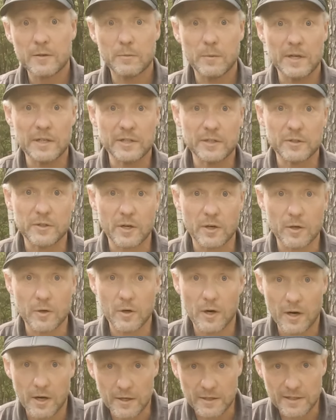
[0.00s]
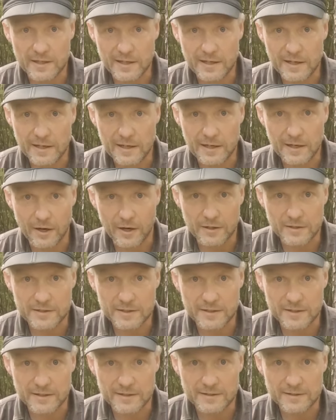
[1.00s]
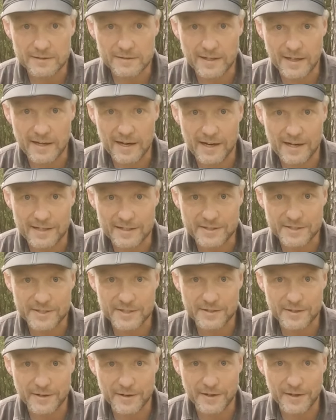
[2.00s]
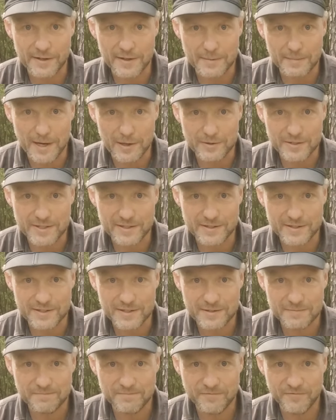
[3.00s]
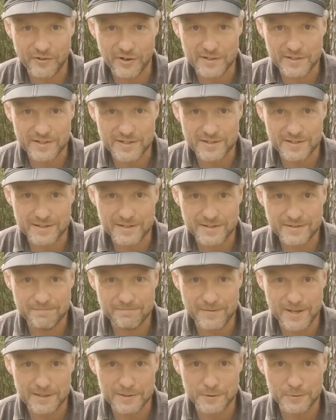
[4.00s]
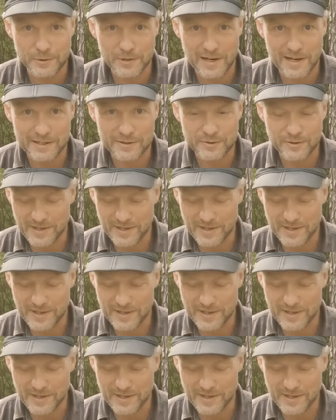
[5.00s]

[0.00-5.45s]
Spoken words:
when you go on longer day hikes in the mountains, for instance. Then you would like